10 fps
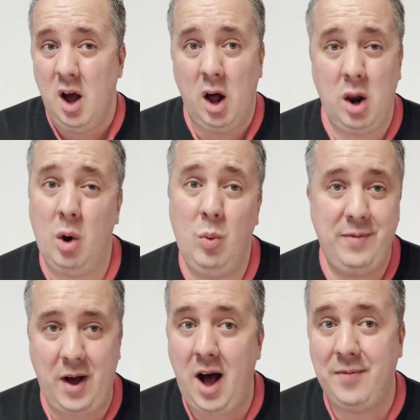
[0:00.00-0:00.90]
along
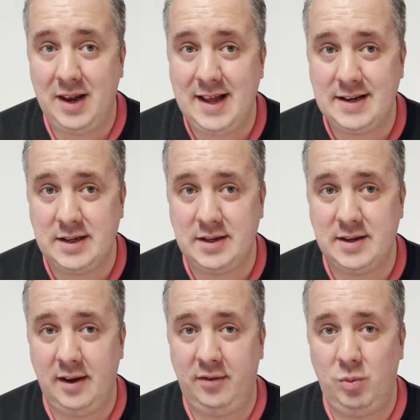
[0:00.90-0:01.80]
with other lenders
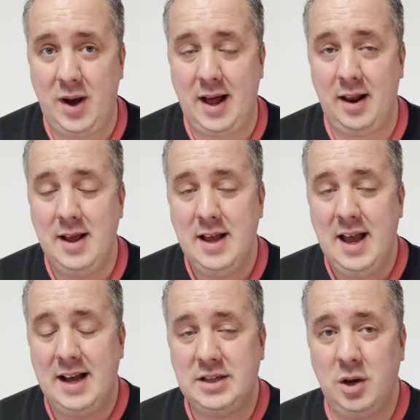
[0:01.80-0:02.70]
as well.
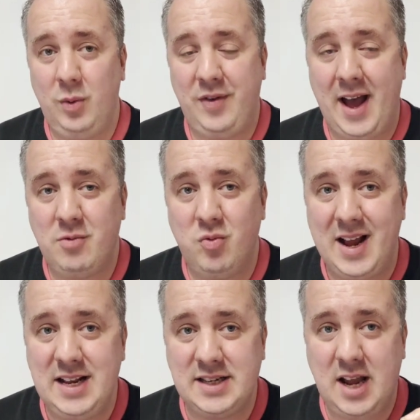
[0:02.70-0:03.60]
And so we've had
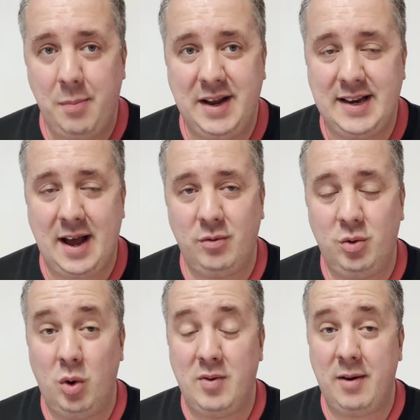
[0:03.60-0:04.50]
rates coming down
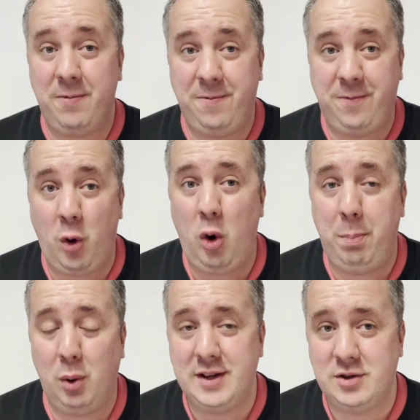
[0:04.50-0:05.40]
to around
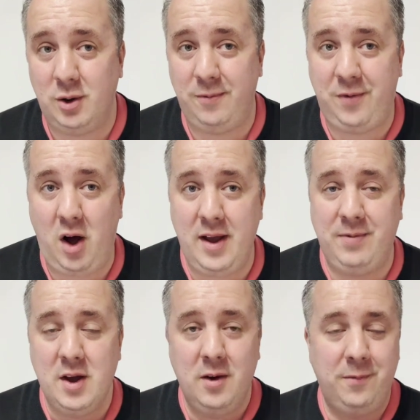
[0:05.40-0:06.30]
4.25,
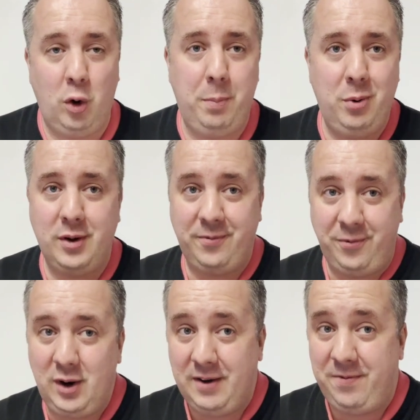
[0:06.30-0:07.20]

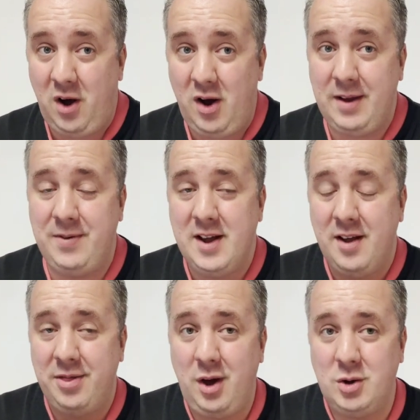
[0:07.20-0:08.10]
4.35,
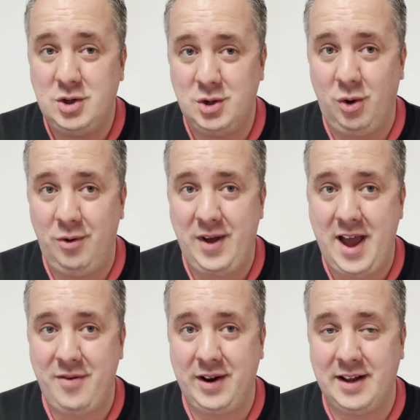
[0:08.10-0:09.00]
those sort of
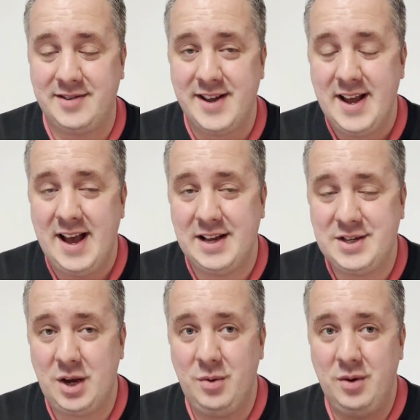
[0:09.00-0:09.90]
areas. And
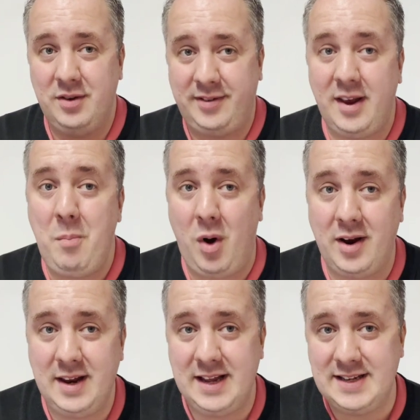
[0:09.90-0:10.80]
so
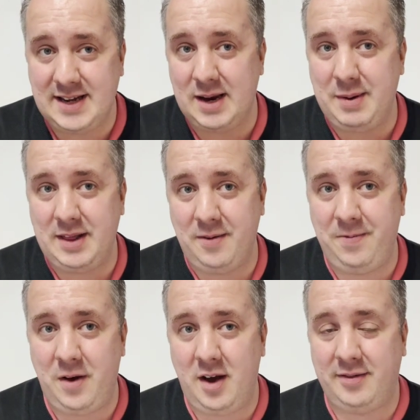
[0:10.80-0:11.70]
someone is going to be the
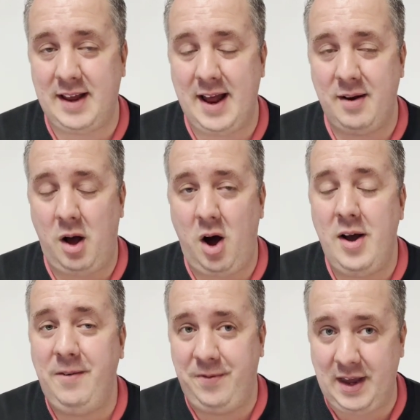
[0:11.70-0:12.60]
first. And
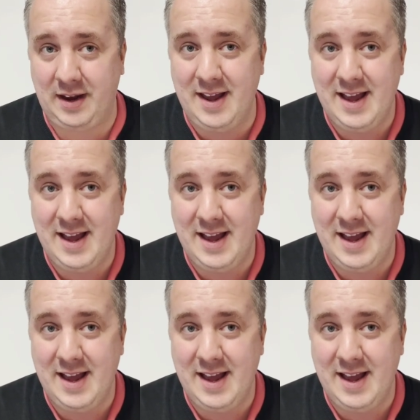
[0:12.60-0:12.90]
I think,